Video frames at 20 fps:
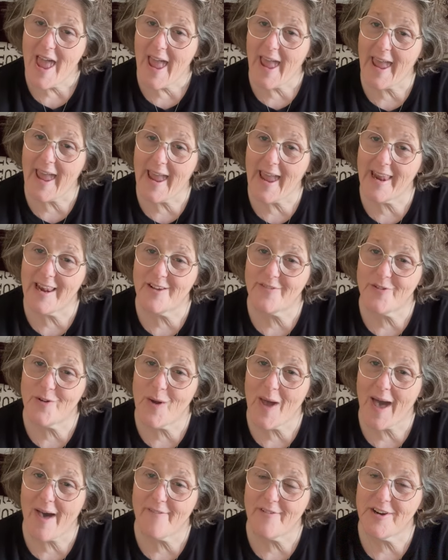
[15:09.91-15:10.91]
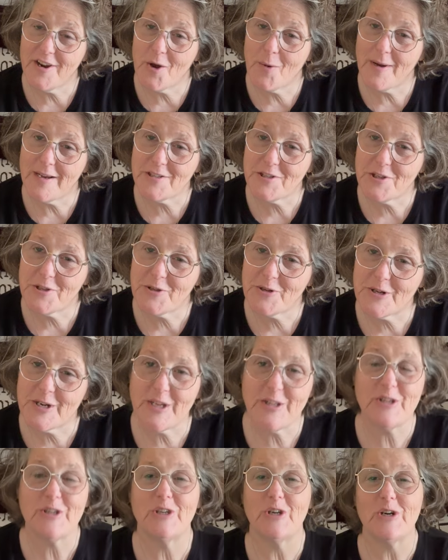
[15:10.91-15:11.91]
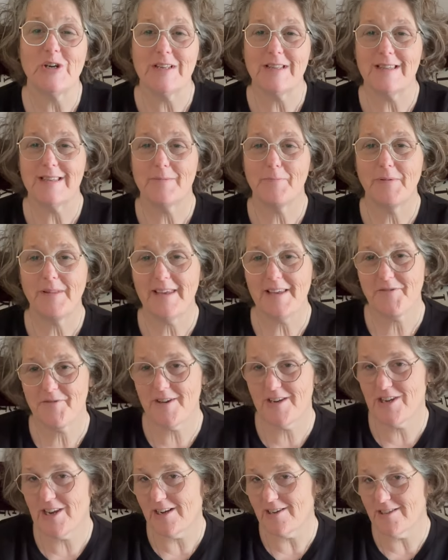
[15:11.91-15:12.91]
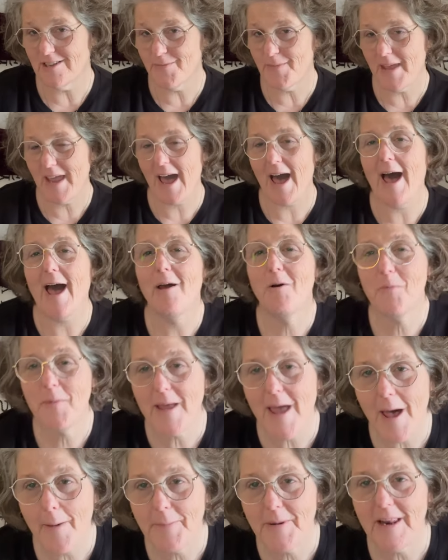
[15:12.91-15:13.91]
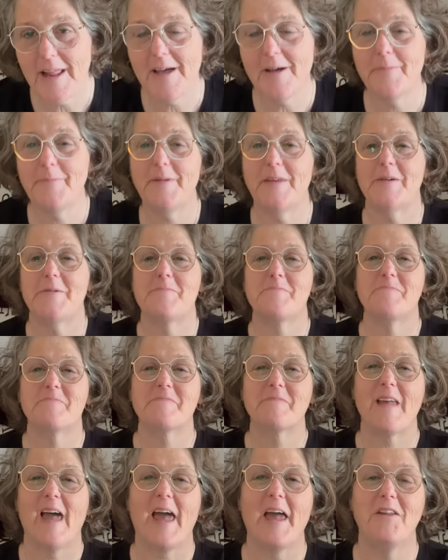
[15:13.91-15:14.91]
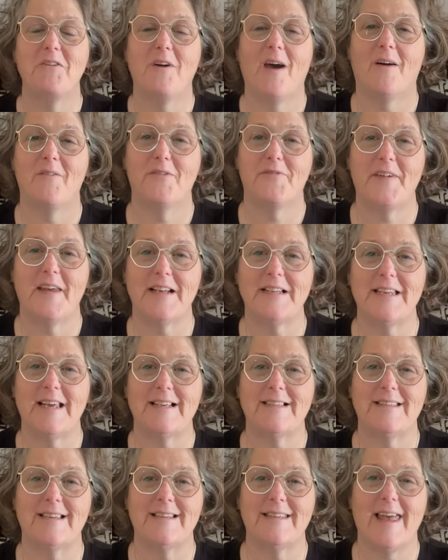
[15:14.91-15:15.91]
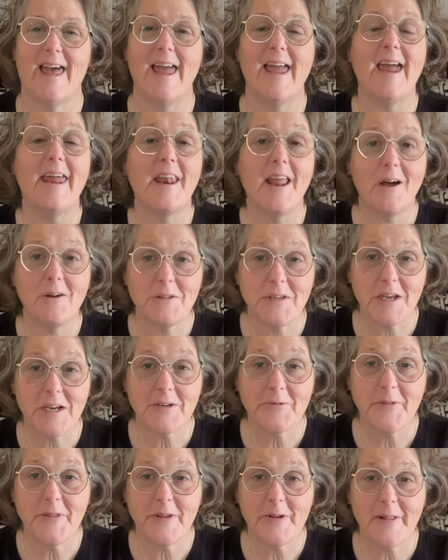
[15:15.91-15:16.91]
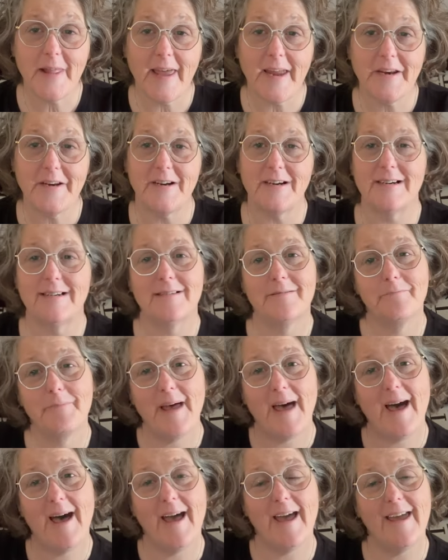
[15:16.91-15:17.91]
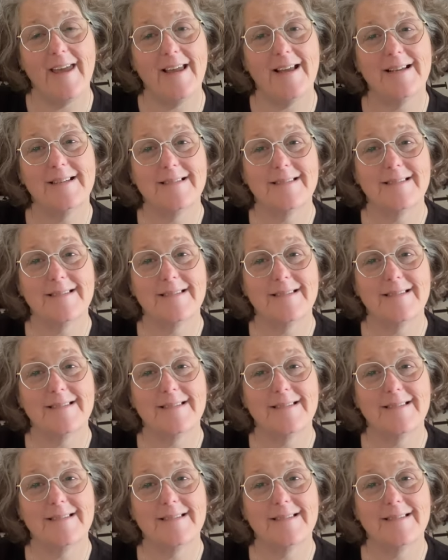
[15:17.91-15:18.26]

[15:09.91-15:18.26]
And if you have any questions or concerns, please reach out to me. I will be happy to help you. And you have a fantastic day, and I'll talk with you later. Bye.